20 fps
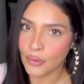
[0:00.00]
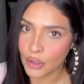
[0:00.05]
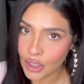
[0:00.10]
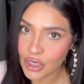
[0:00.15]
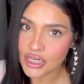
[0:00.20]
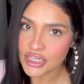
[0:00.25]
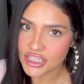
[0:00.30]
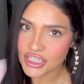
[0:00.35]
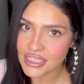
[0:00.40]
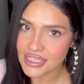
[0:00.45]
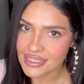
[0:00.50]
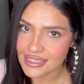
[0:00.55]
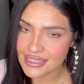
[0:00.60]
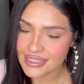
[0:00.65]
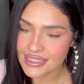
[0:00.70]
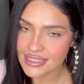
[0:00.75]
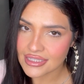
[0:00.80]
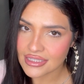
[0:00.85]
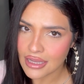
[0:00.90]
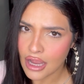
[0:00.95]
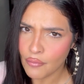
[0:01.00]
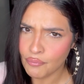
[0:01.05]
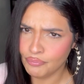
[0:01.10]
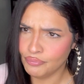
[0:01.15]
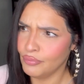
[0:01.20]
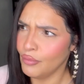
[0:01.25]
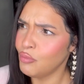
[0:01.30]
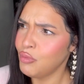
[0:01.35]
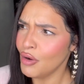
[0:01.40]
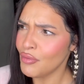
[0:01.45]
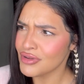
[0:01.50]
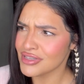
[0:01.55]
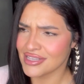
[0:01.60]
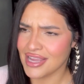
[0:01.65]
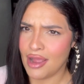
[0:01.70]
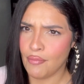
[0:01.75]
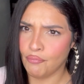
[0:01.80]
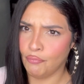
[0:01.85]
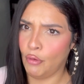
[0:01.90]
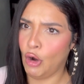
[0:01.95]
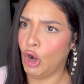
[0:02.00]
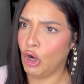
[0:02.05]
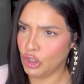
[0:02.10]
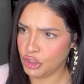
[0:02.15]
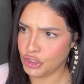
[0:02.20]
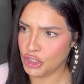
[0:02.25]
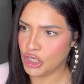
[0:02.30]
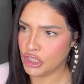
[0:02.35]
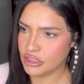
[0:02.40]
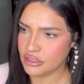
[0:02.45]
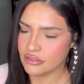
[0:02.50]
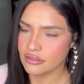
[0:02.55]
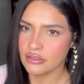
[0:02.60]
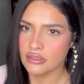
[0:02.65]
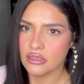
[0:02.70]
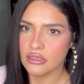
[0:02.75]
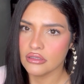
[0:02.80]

purchase, what was that? Purchase.